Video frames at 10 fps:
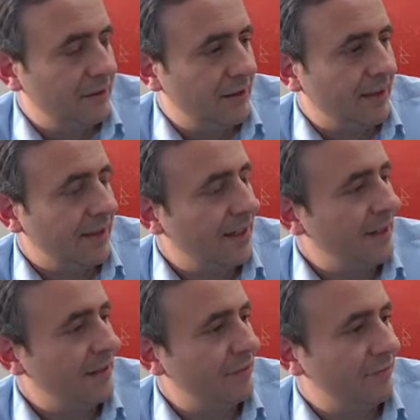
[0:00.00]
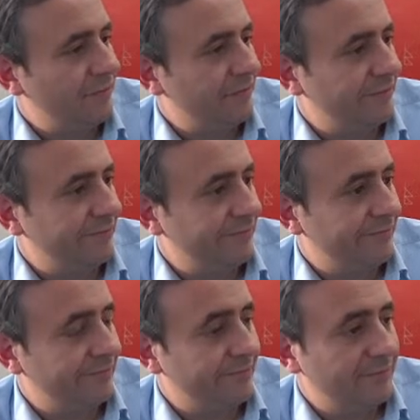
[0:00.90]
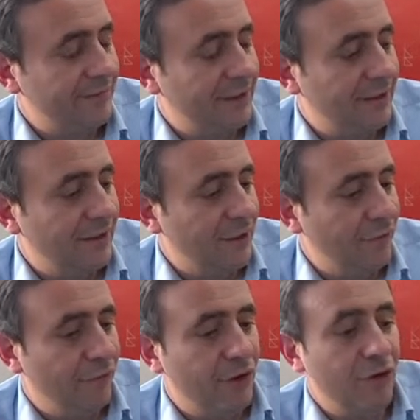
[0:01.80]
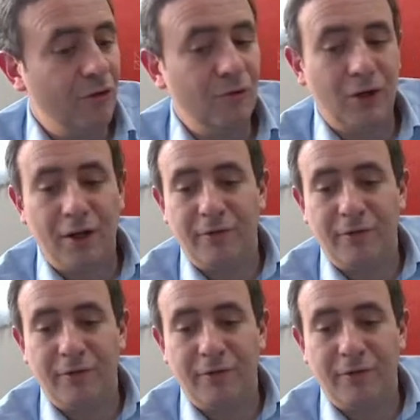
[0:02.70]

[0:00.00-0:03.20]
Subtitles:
a kind of view